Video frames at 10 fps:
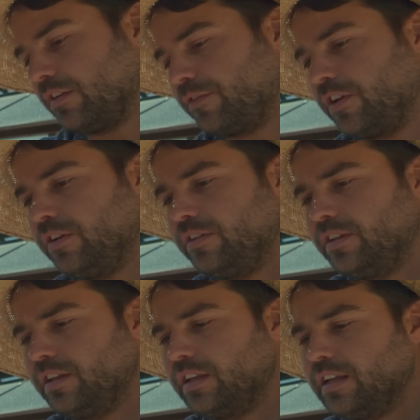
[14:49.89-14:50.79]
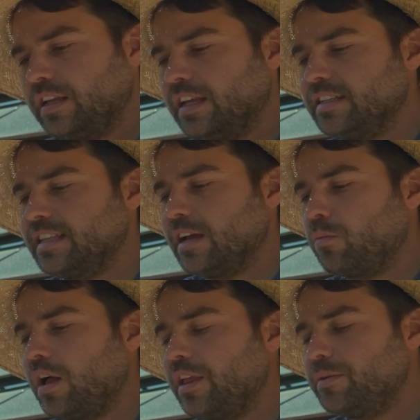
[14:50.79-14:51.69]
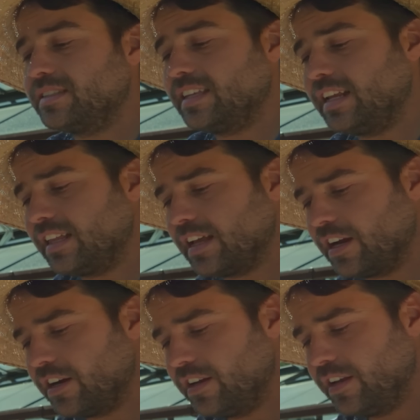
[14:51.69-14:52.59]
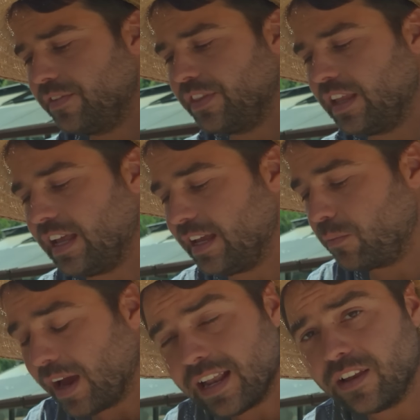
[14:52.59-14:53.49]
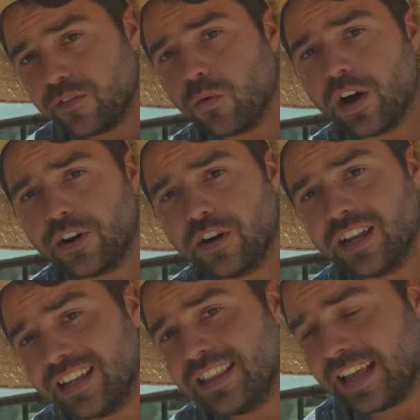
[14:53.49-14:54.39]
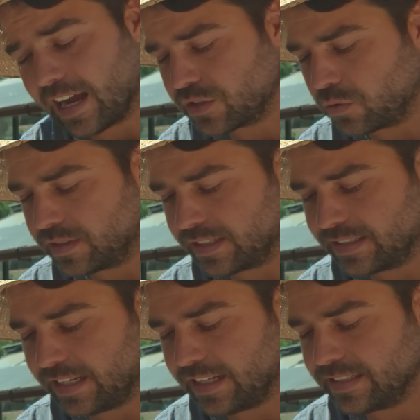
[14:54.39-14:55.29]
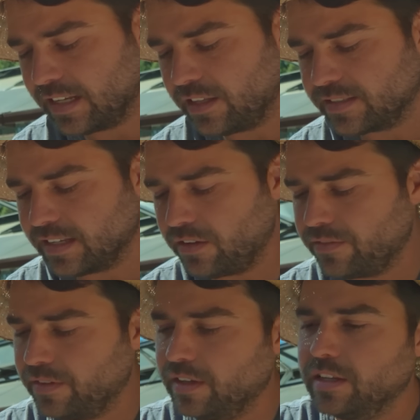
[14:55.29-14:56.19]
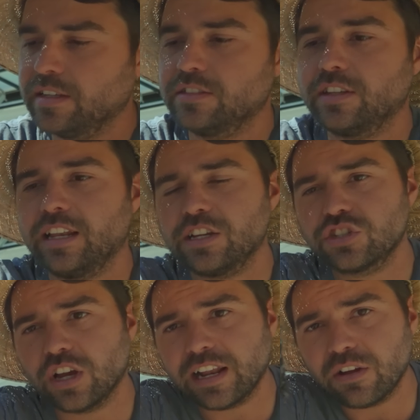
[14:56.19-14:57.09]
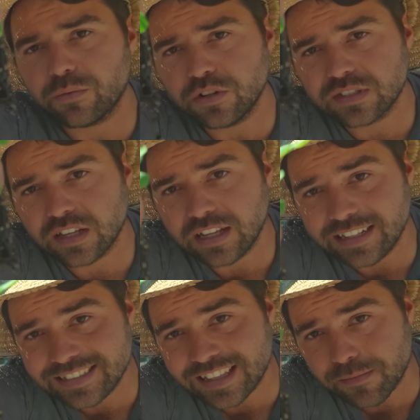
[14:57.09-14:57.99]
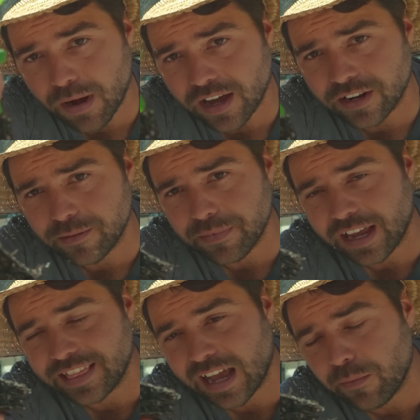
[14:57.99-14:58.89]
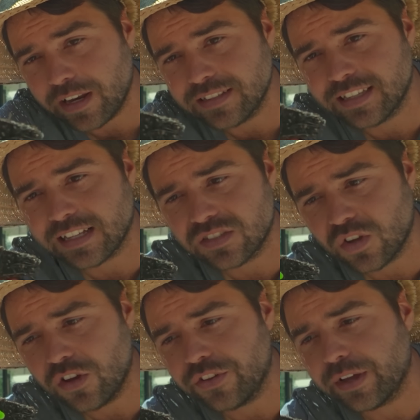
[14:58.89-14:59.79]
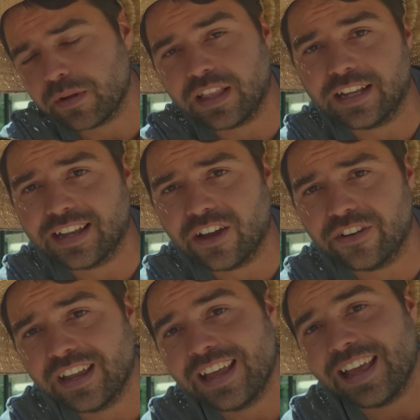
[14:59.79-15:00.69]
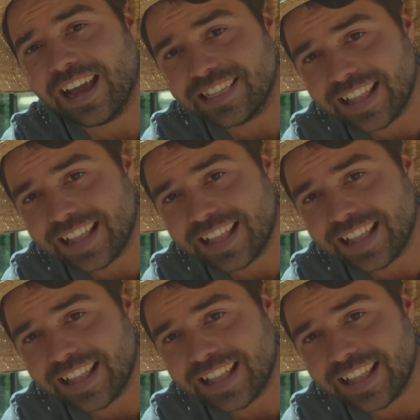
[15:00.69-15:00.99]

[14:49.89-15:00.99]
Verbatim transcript: for you, is that while it was sitting there, it ran out of water in the actual sixteen cell itself. So then it shot out roots into the bottom, and that went into that soil that we laid down, and